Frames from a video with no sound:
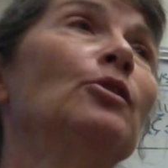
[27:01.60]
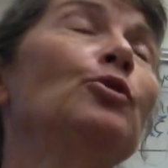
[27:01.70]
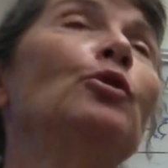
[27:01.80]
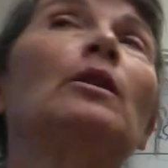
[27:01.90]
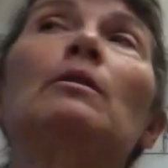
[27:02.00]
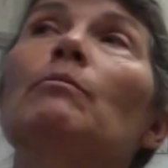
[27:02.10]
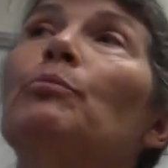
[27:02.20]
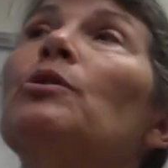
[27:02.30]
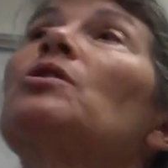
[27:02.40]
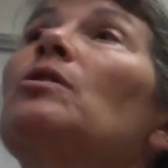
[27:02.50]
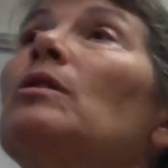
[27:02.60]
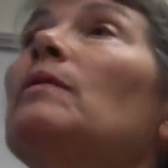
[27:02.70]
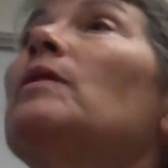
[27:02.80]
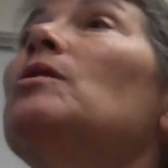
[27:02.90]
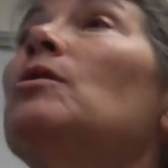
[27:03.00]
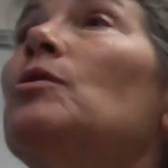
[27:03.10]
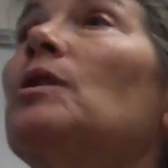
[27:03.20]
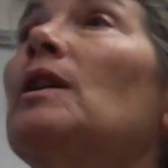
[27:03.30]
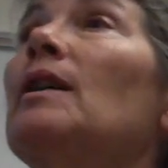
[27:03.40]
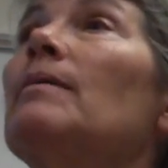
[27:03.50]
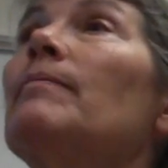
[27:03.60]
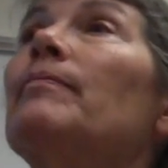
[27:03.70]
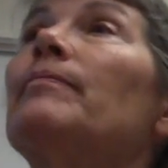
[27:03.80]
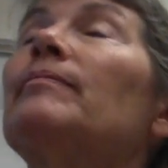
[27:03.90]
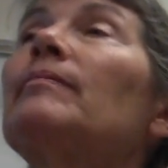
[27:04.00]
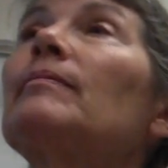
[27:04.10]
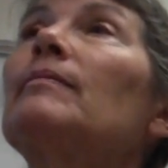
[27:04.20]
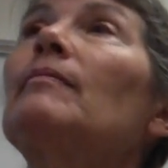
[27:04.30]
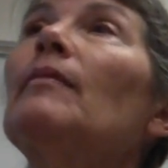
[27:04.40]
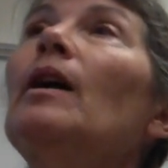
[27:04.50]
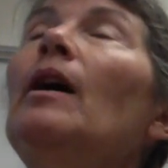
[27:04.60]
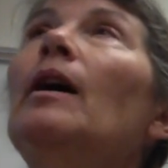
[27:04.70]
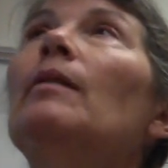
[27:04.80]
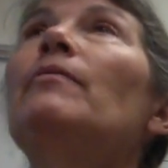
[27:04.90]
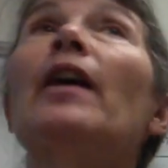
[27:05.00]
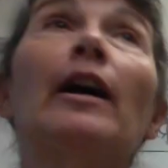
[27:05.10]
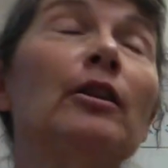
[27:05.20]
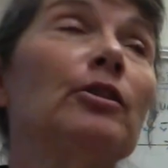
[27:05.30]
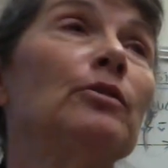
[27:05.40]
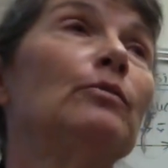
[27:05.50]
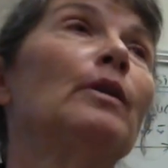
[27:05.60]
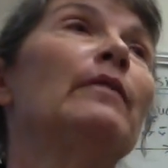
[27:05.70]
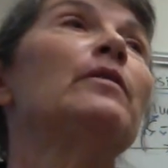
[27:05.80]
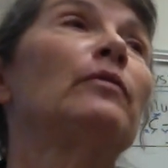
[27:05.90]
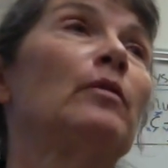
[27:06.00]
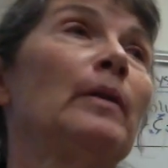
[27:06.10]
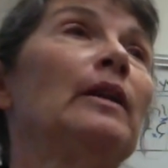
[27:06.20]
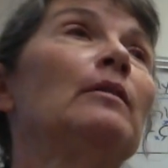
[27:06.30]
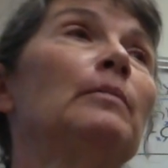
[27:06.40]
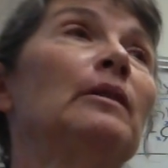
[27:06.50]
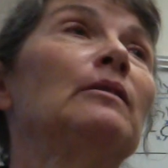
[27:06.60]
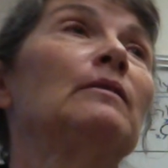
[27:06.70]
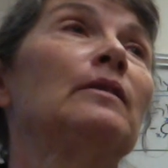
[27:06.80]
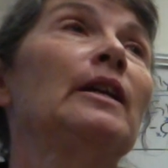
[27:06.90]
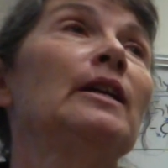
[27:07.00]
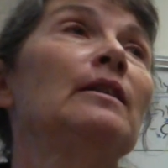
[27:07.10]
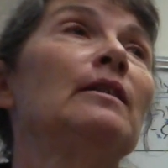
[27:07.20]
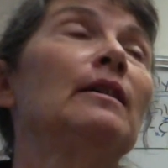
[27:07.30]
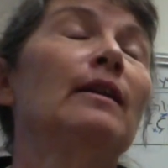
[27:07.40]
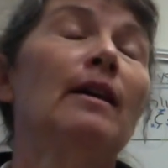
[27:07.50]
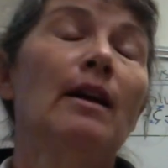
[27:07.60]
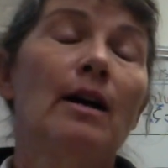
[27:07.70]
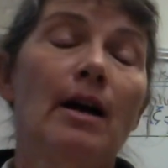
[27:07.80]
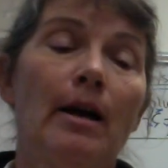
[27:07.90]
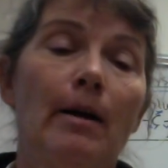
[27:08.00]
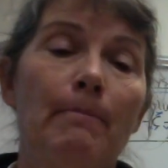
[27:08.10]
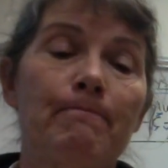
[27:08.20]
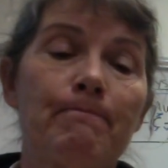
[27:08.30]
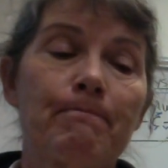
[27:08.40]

you can preserve the nutrient um, value of the fermented milk, right? Um,